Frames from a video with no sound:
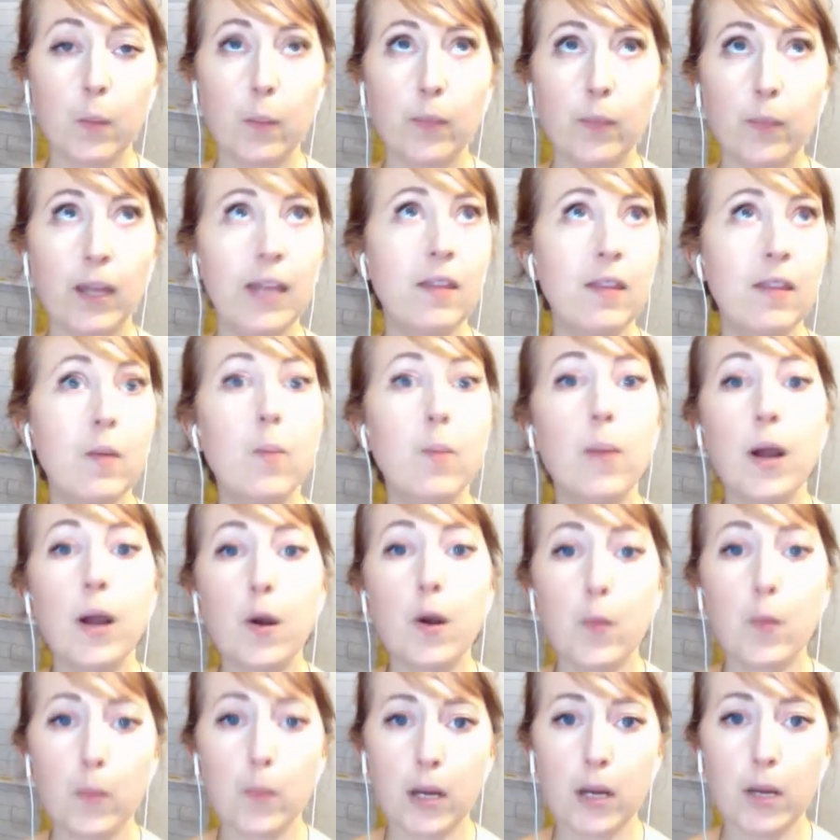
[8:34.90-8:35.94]
like the
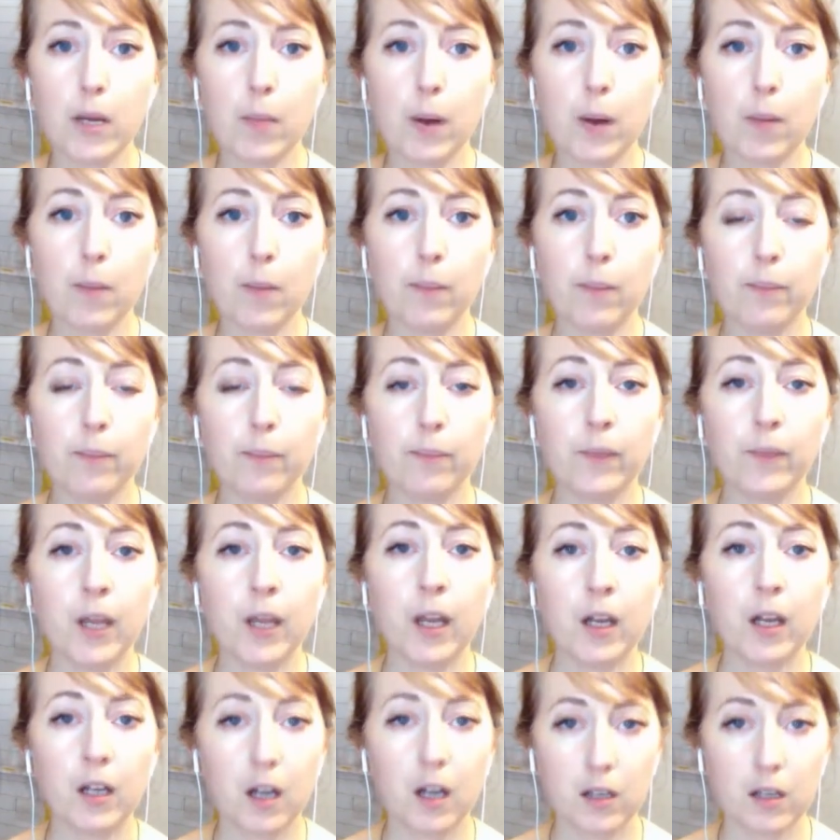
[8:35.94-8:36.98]
bare minimum
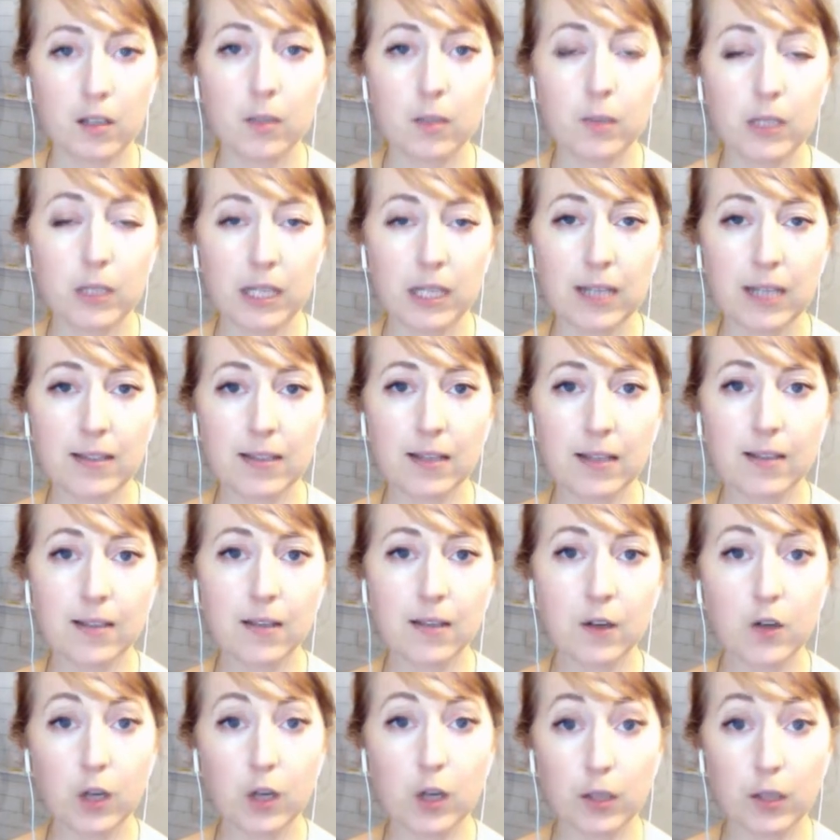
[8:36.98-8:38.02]
custom CSS
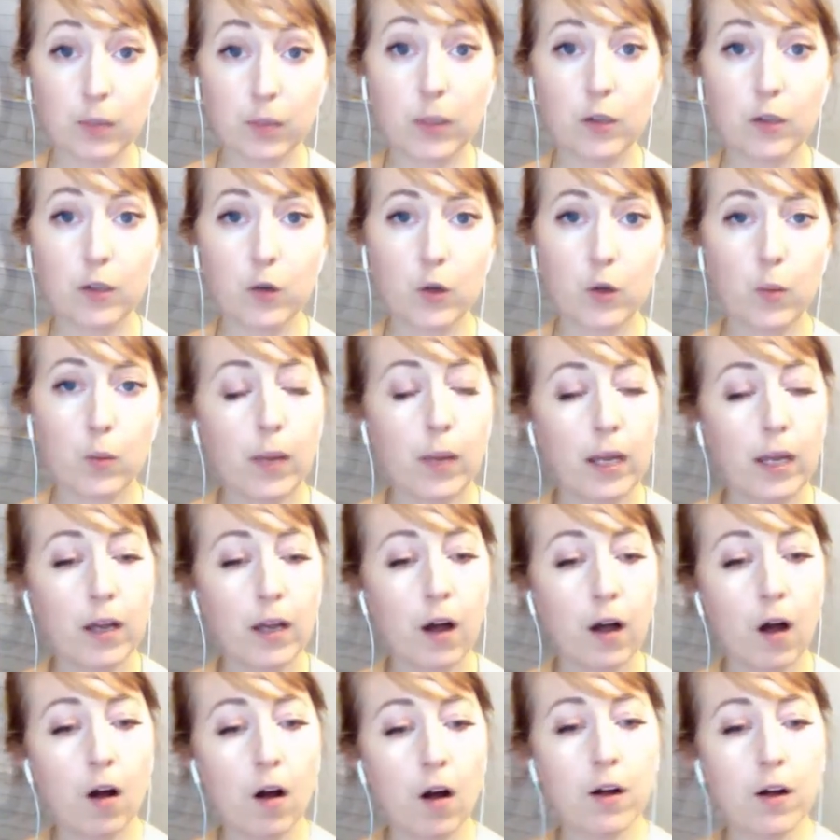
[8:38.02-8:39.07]
adjustments you should
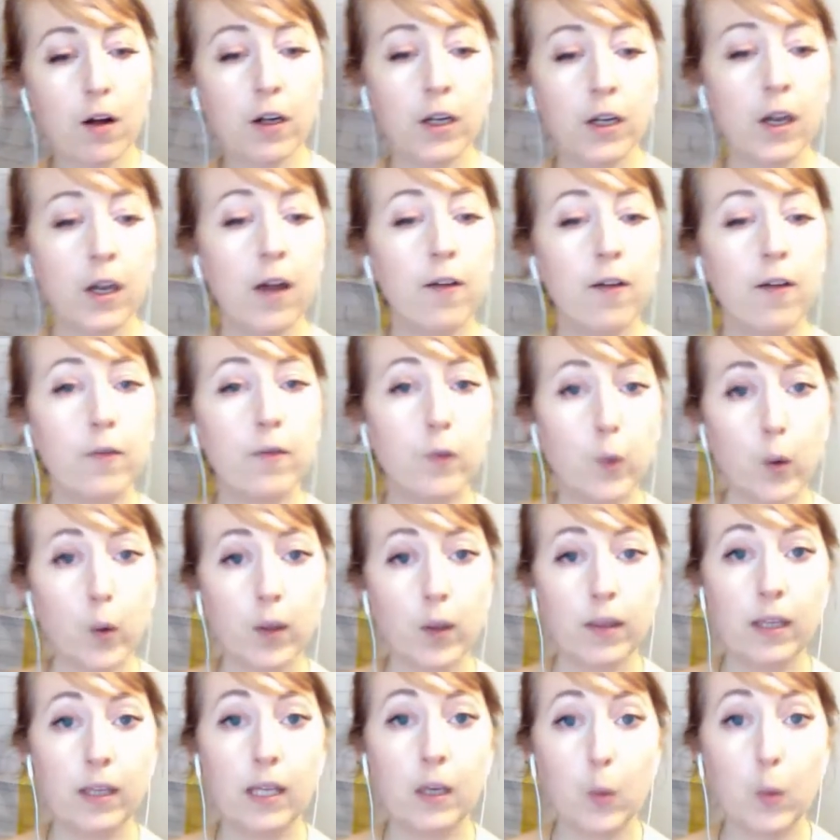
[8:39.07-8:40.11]
make are for
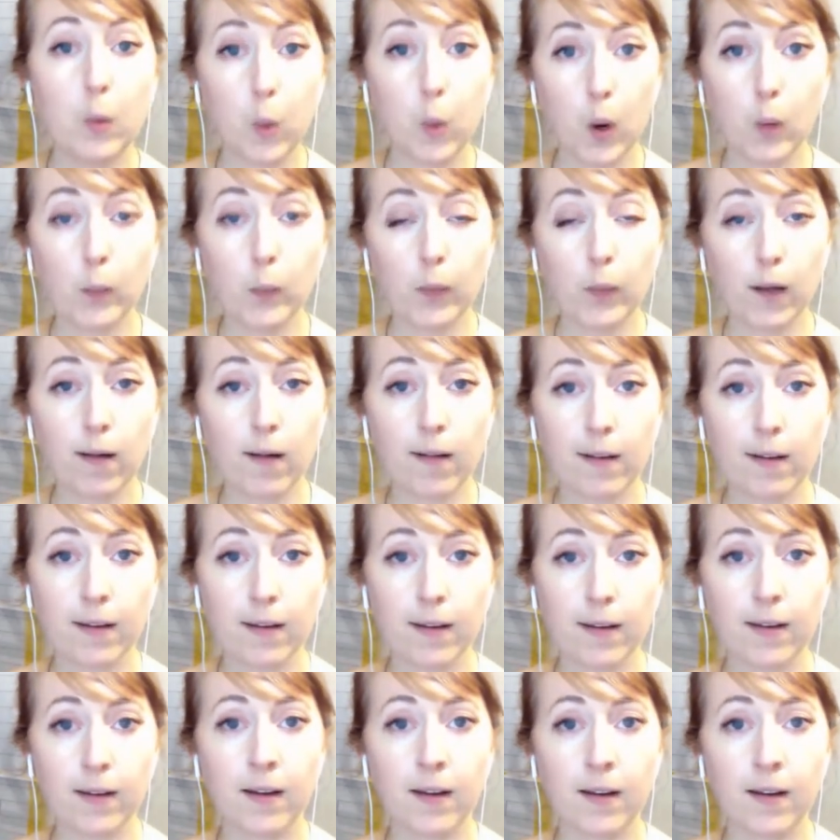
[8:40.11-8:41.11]
the quote block,